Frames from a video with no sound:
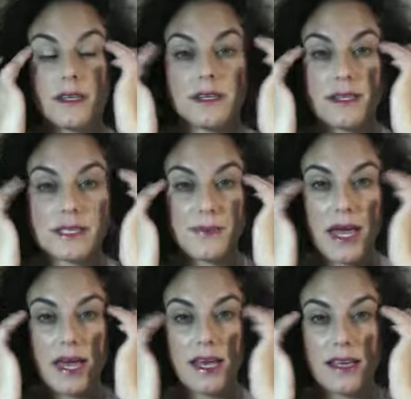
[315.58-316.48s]
This
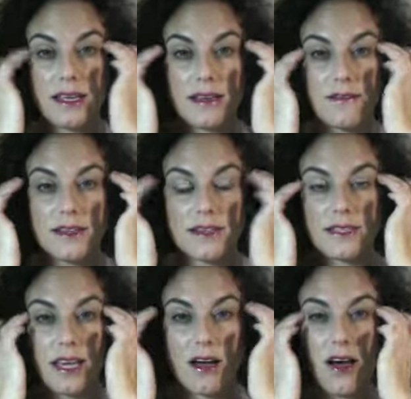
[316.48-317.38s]
pain feels
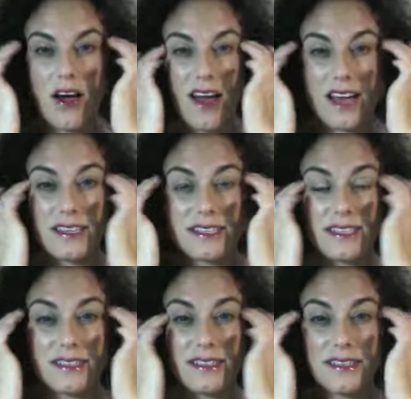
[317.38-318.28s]
like a
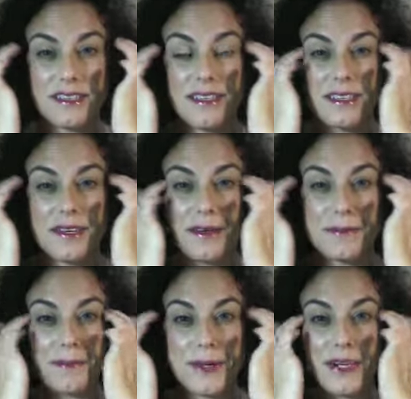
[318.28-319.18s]
hot,
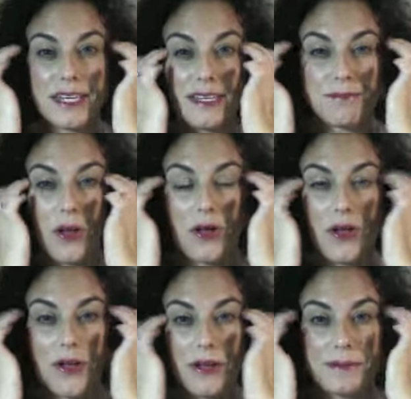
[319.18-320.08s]
burning
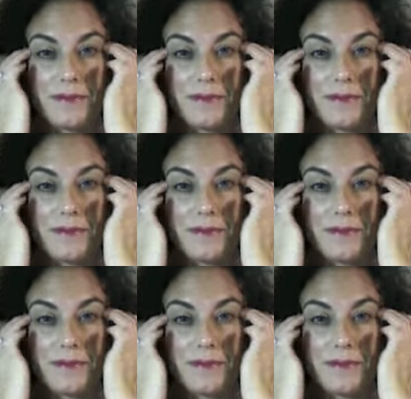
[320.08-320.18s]
ball.